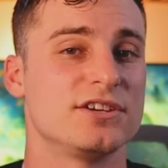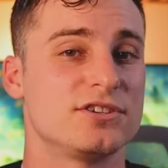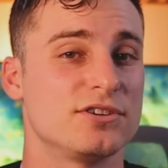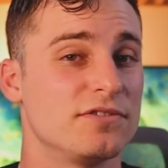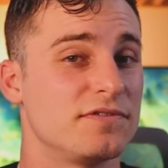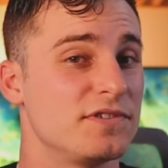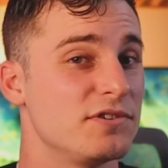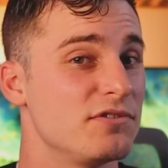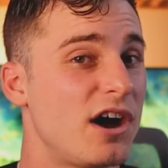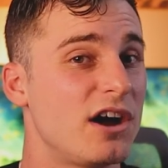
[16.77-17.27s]

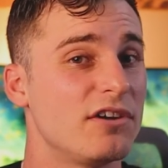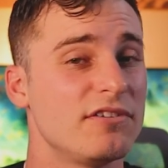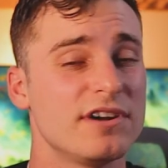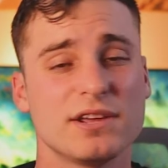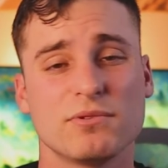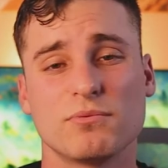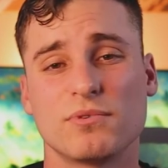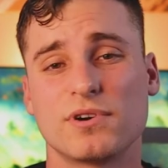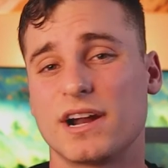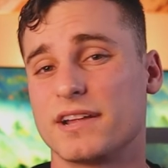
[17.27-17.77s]
So if you
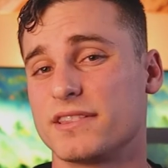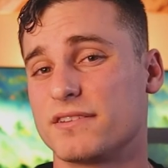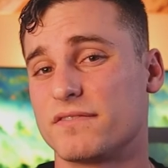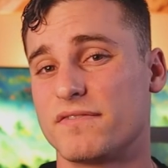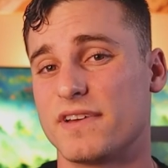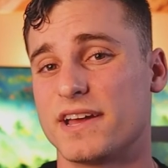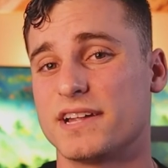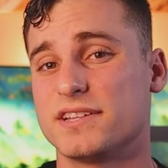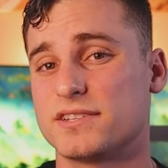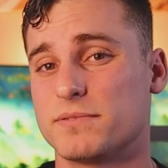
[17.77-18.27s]
already were on the
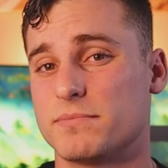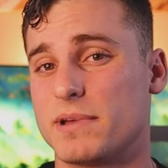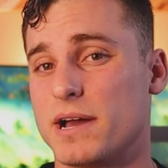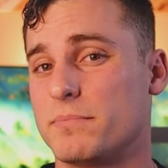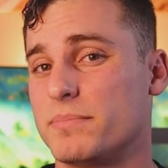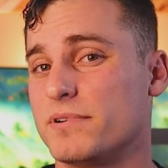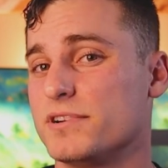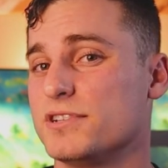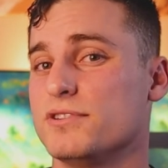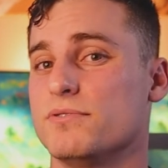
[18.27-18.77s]
fence
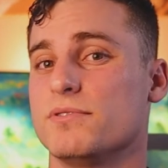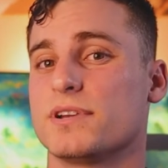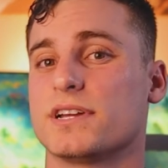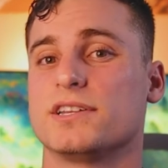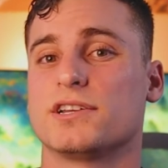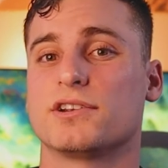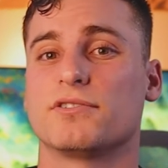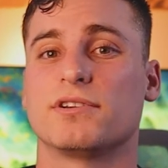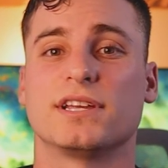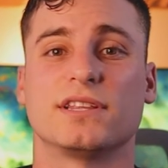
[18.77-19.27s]
about pursuing a
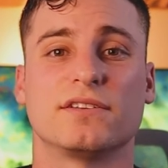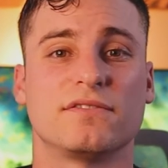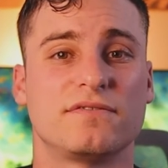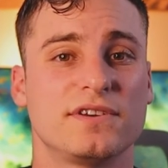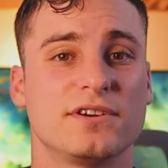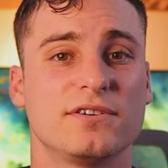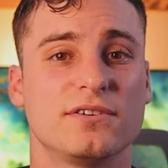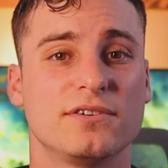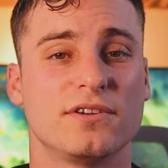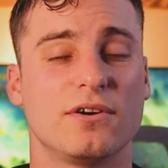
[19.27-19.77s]
degree in the
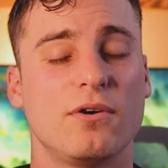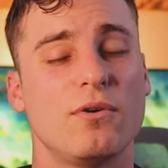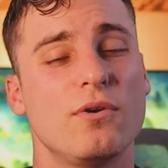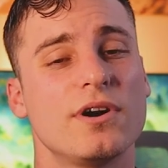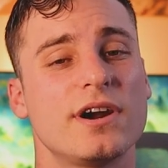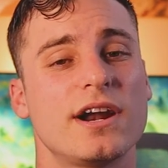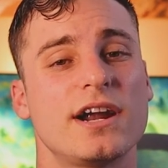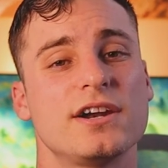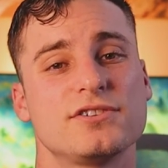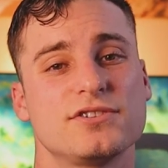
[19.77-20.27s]
field
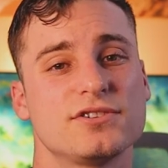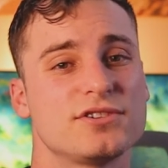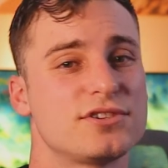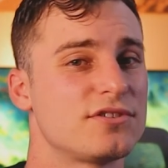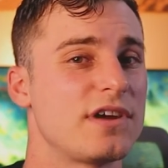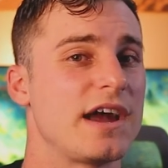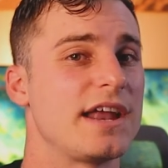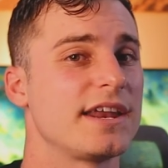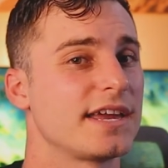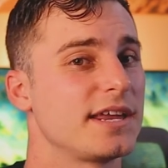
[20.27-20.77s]
or are
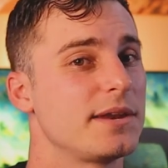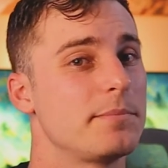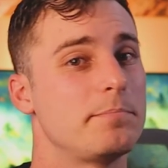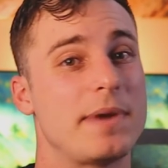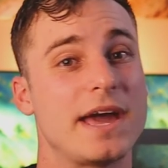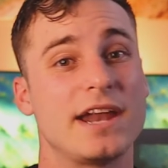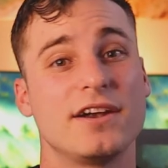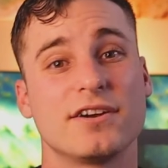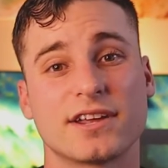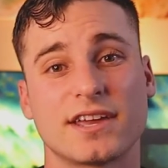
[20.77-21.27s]
just trying to get a
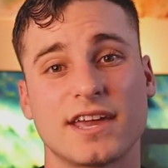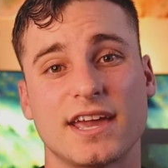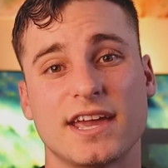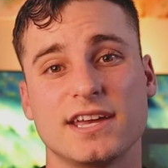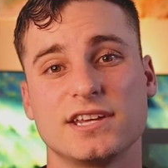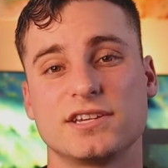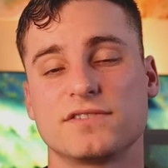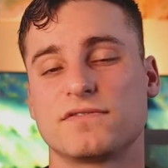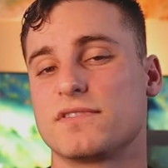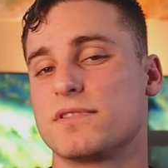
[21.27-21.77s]
better
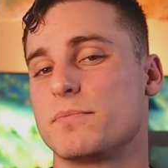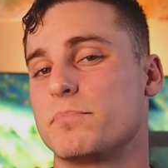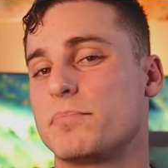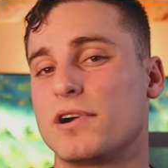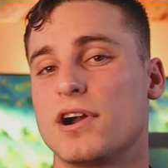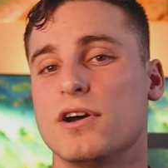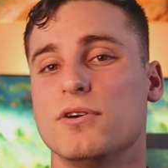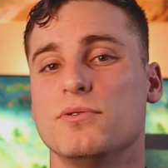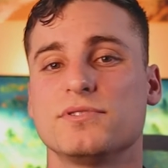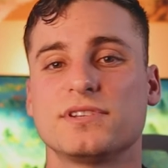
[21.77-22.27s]
gauge for the
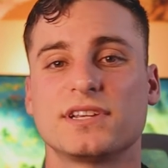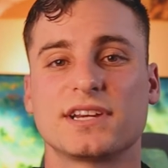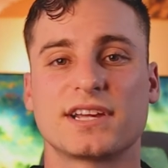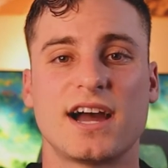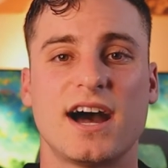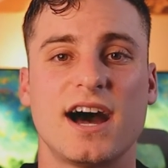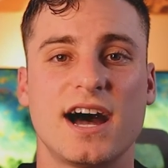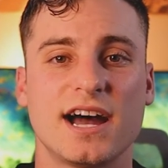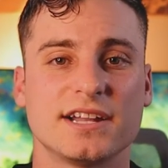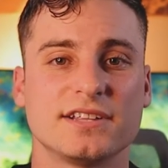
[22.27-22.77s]
pros and
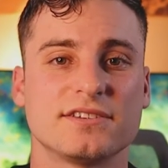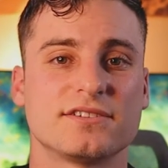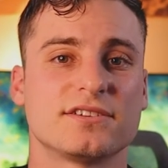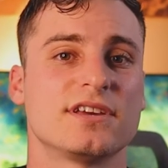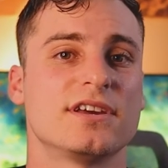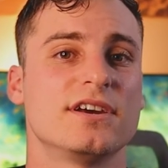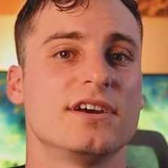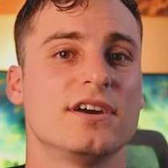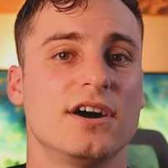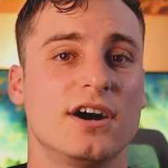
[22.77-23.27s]
cons
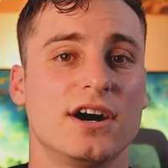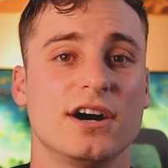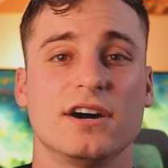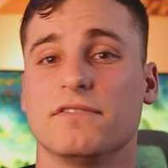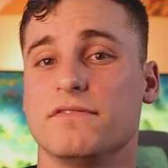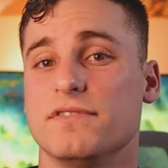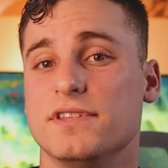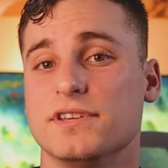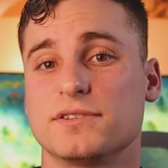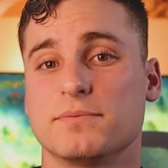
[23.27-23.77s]

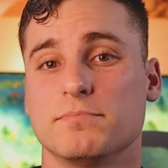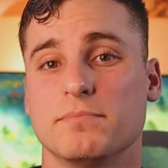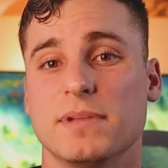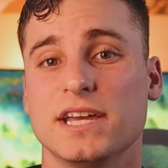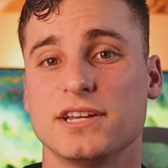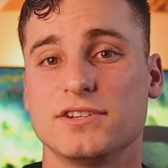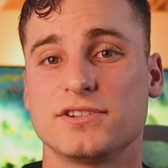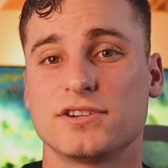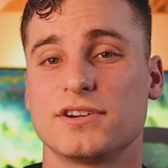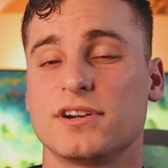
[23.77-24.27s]
of this
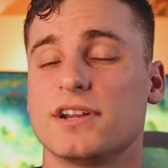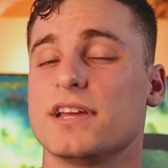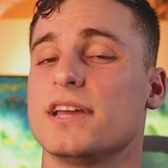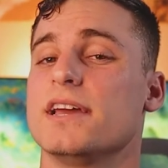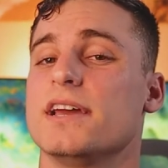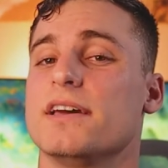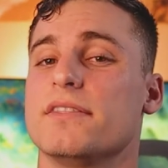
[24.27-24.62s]
major,